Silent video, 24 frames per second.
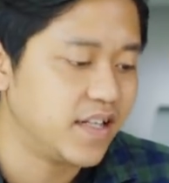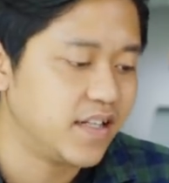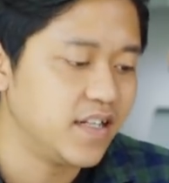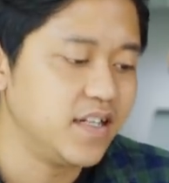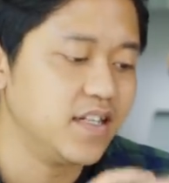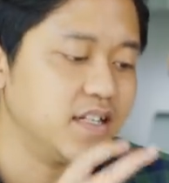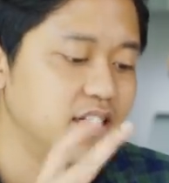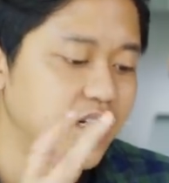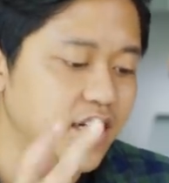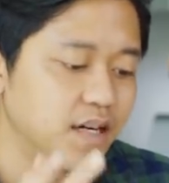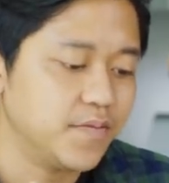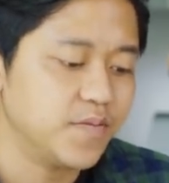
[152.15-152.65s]
I think
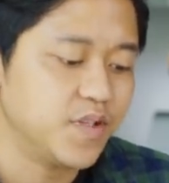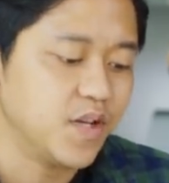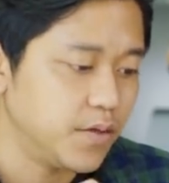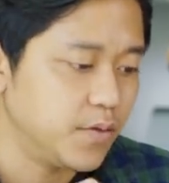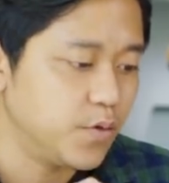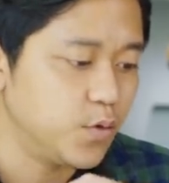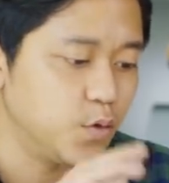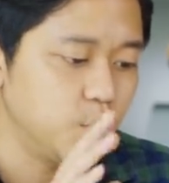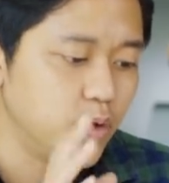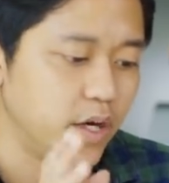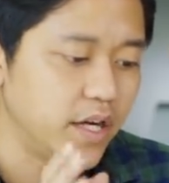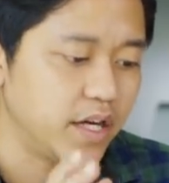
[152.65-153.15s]
it comes,
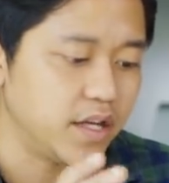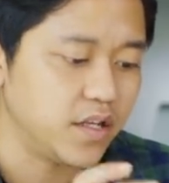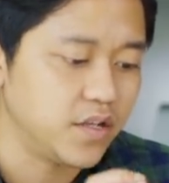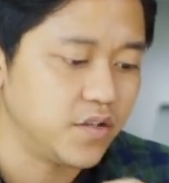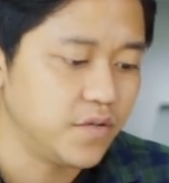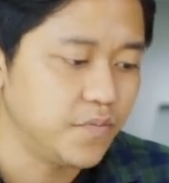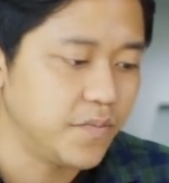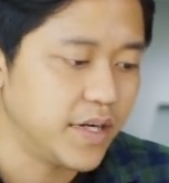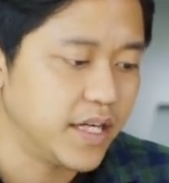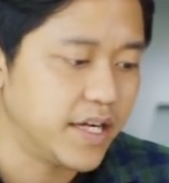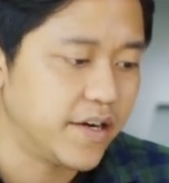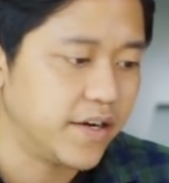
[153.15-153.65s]
do I
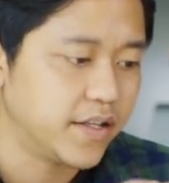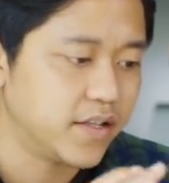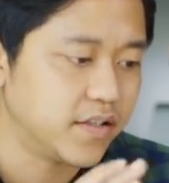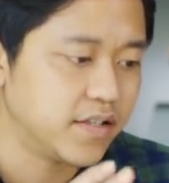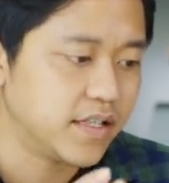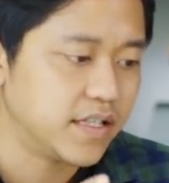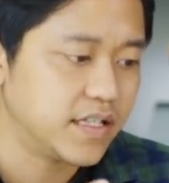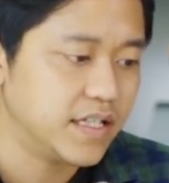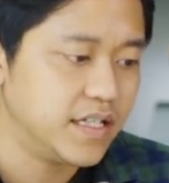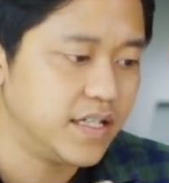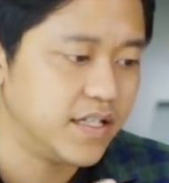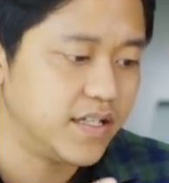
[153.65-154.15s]
do my
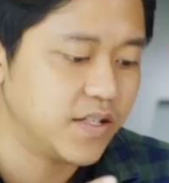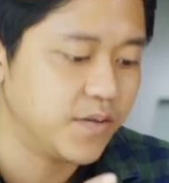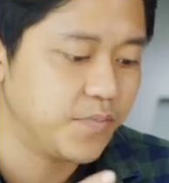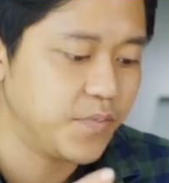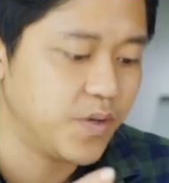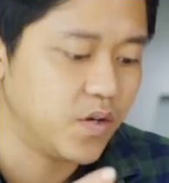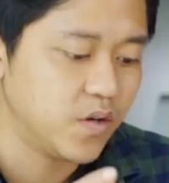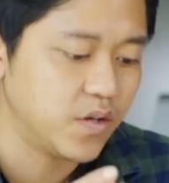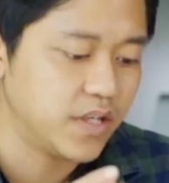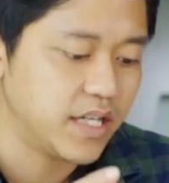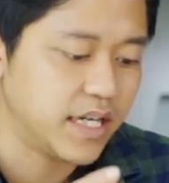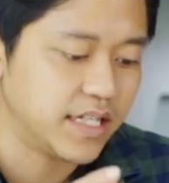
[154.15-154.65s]
characters actually
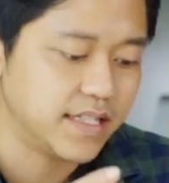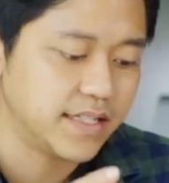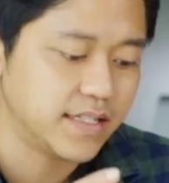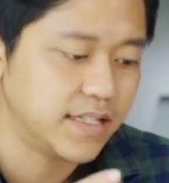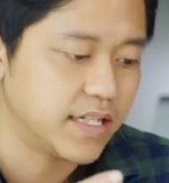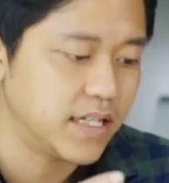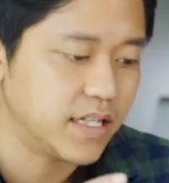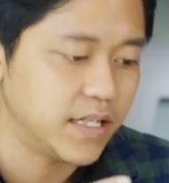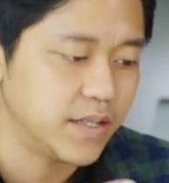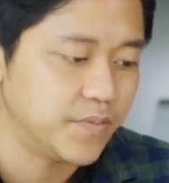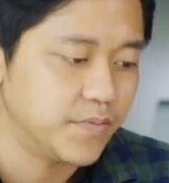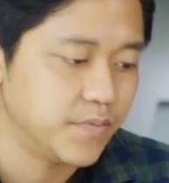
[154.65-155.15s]
disappear or did I just
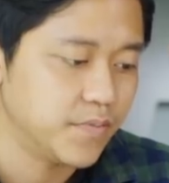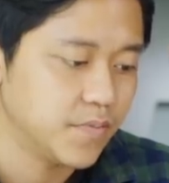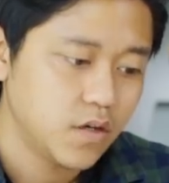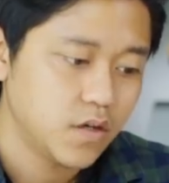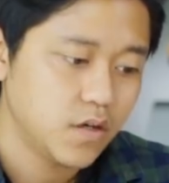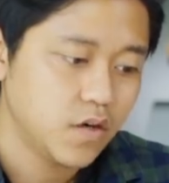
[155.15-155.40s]
kill him?